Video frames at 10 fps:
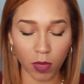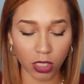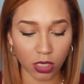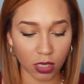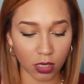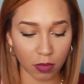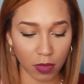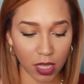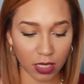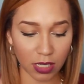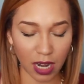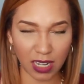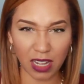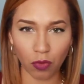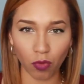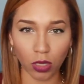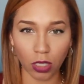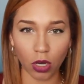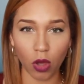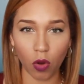mention, some things that I didn't
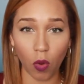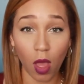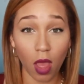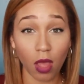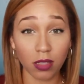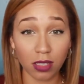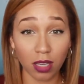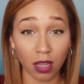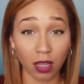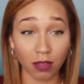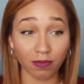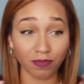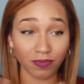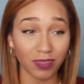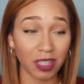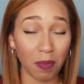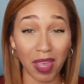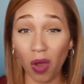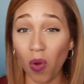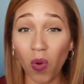really know to
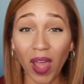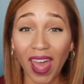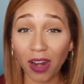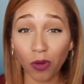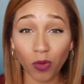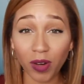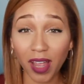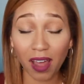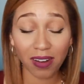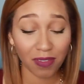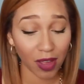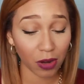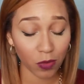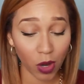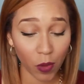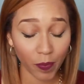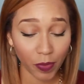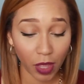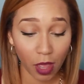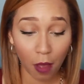make a whole category out of. I don't know,
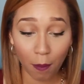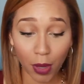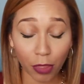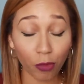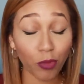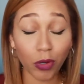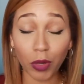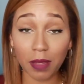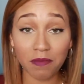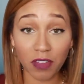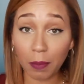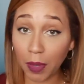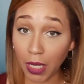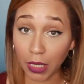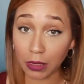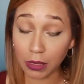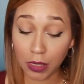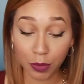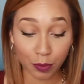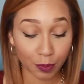but the real
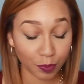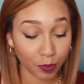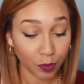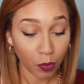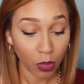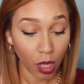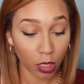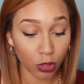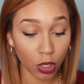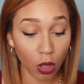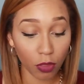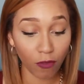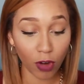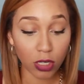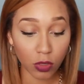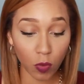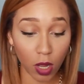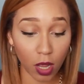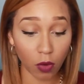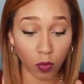MVPs. So the first
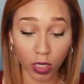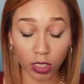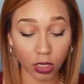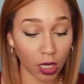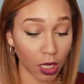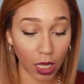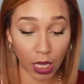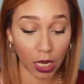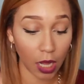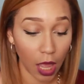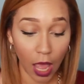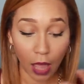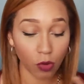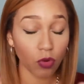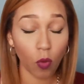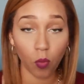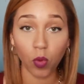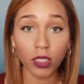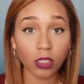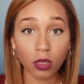one, which again, I don't know
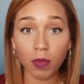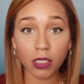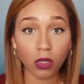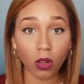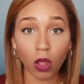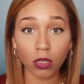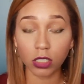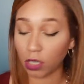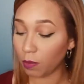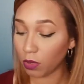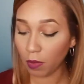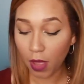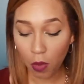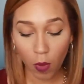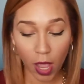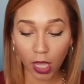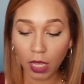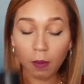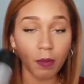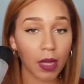what took me so long to jump on the
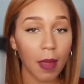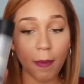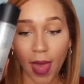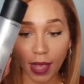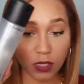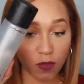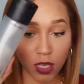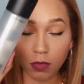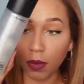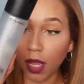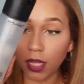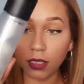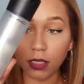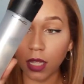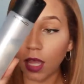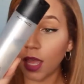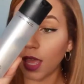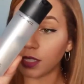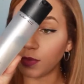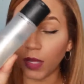bandwagon, but Max Fix Plus
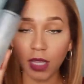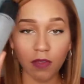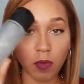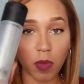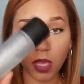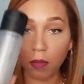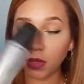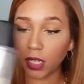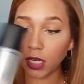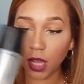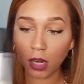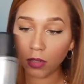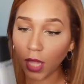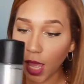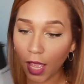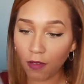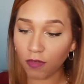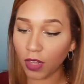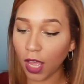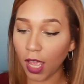has been giving me complete and utter
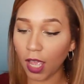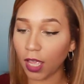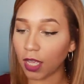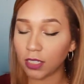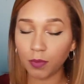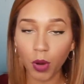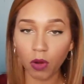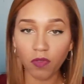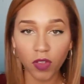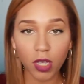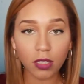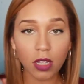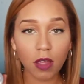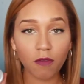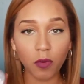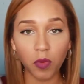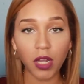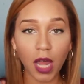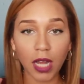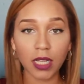life. Like, it's perfect for
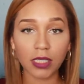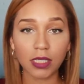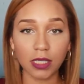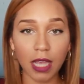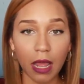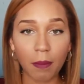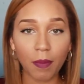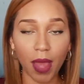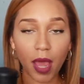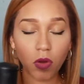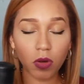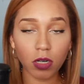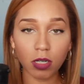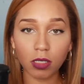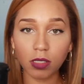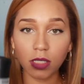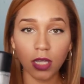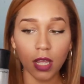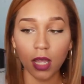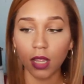when I need to set powders,
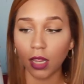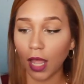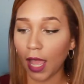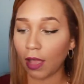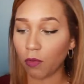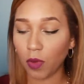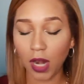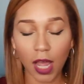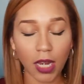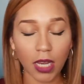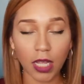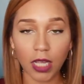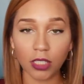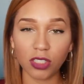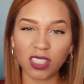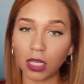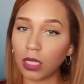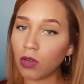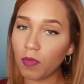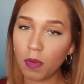like when I need just a
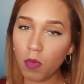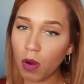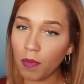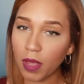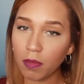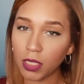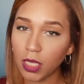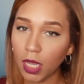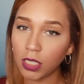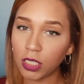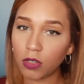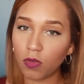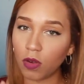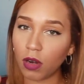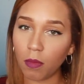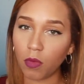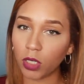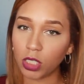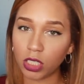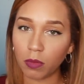little bit more pigmentation on a
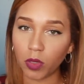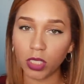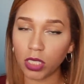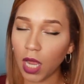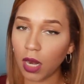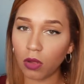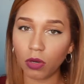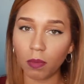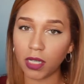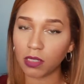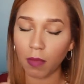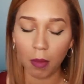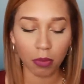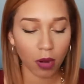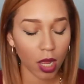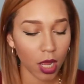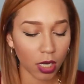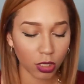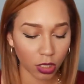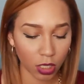more shimmery shadow to mist my
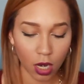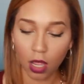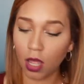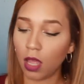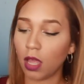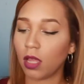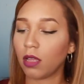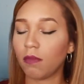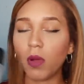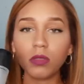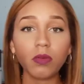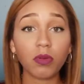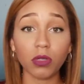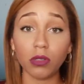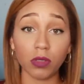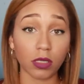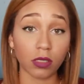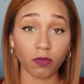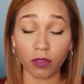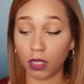brush. Multiple
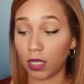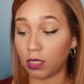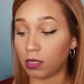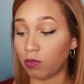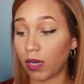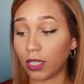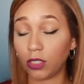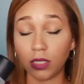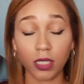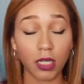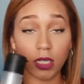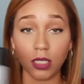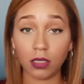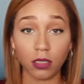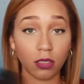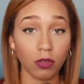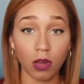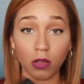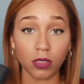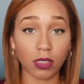uses for this when I just need, you
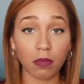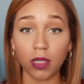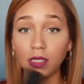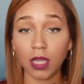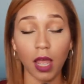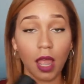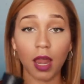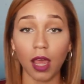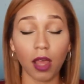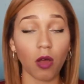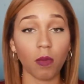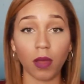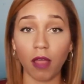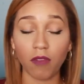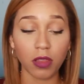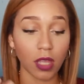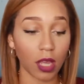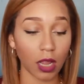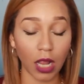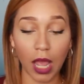know, something to kind of help
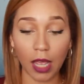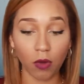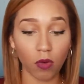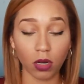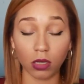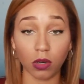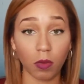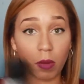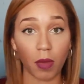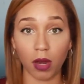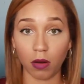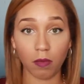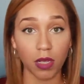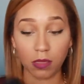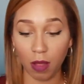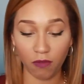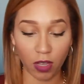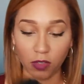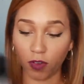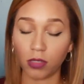everything glide on a little bit better, mist my
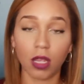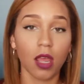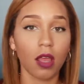face first.